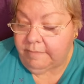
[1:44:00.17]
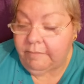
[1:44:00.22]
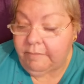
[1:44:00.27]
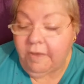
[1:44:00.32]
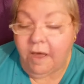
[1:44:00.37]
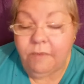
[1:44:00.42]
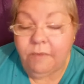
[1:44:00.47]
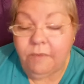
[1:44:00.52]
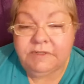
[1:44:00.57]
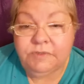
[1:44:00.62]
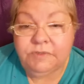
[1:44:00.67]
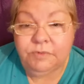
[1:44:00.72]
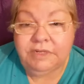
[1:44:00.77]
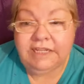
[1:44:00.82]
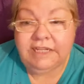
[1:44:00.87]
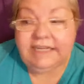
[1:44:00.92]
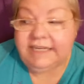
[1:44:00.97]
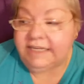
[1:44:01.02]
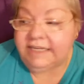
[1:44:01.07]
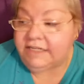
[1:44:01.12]
my mom was
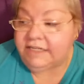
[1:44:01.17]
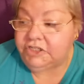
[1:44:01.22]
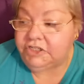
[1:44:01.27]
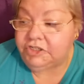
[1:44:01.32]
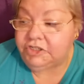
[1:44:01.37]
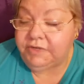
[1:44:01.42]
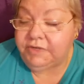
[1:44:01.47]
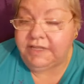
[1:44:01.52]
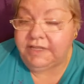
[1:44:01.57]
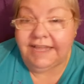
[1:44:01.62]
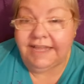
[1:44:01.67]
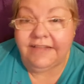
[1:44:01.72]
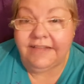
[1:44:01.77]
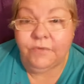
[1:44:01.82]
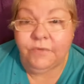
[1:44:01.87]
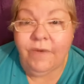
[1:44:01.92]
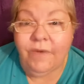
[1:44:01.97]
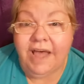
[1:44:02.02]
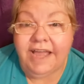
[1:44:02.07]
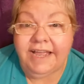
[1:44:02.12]
really into it. That's
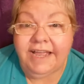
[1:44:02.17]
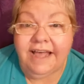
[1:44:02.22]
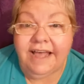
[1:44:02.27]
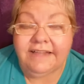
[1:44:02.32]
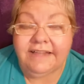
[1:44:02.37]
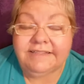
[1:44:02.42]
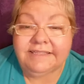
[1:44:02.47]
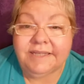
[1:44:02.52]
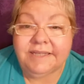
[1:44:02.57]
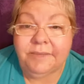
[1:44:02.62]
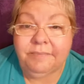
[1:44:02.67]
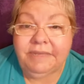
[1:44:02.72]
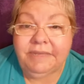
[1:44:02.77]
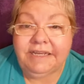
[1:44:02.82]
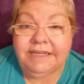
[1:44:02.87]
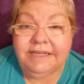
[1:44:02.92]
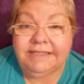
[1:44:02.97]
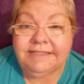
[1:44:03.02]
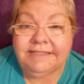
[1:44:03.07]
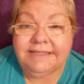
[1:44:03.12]
why I got some
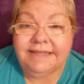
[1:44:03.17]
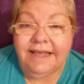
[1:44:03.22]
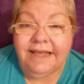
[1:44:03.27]
because